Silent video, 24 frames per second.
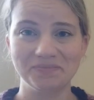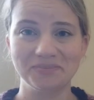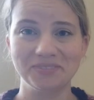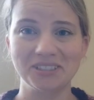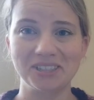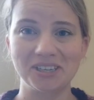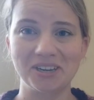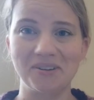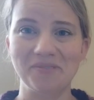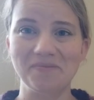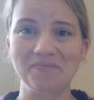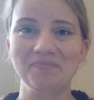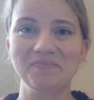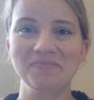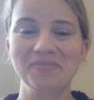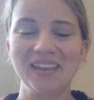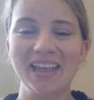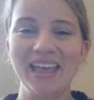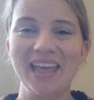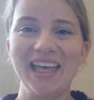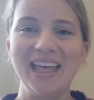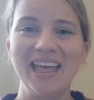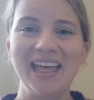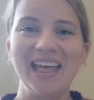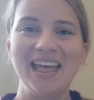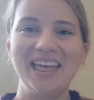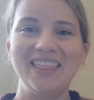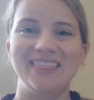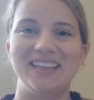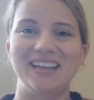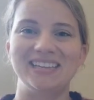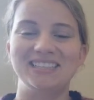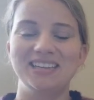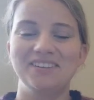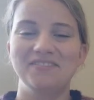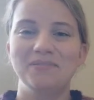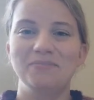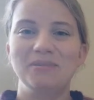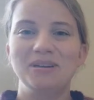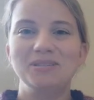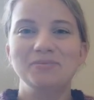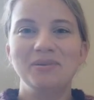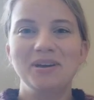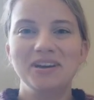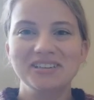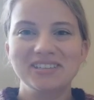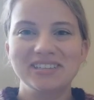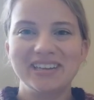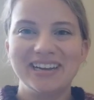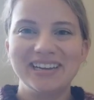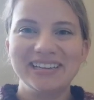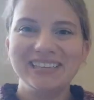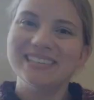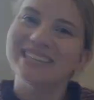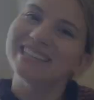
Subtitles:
So that's it for my sweaters, guys.